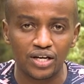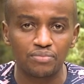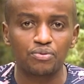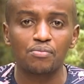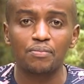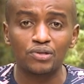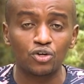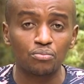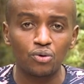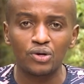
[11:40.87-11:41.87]
and probably
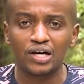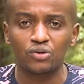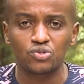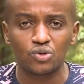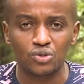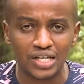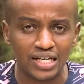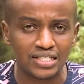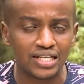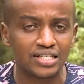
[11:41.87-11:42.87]
onboard a
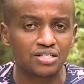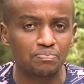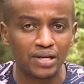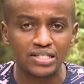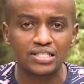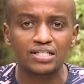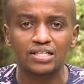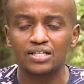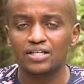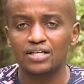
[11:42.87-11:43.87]
consultant and spend
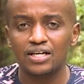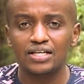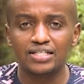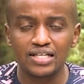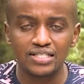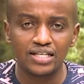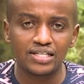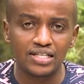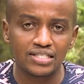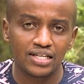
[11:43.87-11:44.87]
days and
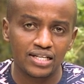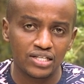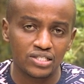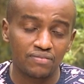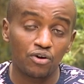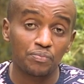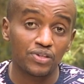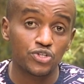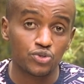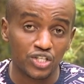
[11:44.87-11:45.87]
days and days developing
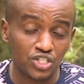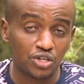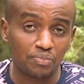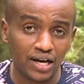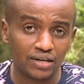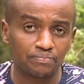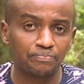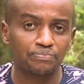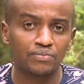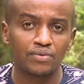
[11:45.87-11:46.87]
the strategic plan.
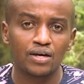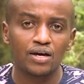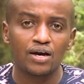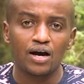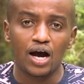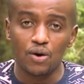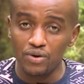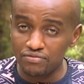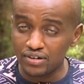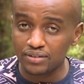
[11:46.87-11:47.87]

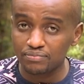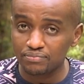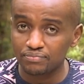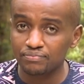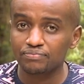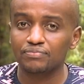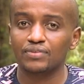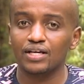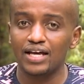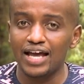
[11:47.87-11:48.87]
However,
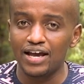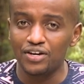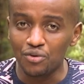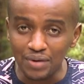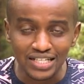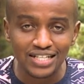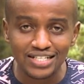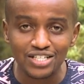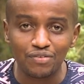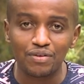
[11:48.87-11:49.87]
no matter the
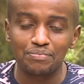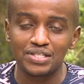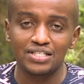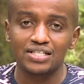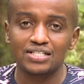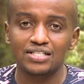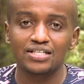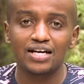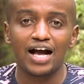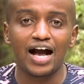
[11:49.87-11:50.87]
size of the business,
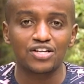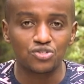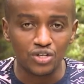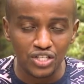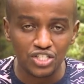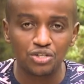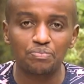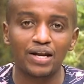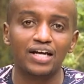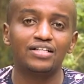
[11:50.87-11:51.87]
a strategic
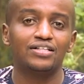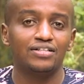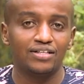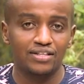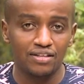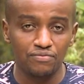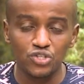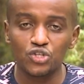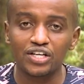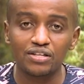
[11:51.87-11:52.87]
plan, the
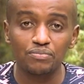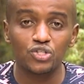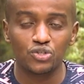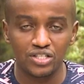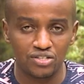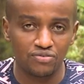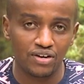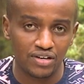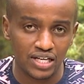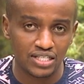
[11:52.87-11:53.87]
vision and the mission is
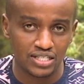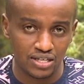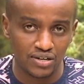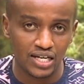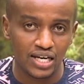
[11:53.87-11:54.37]
very necessary.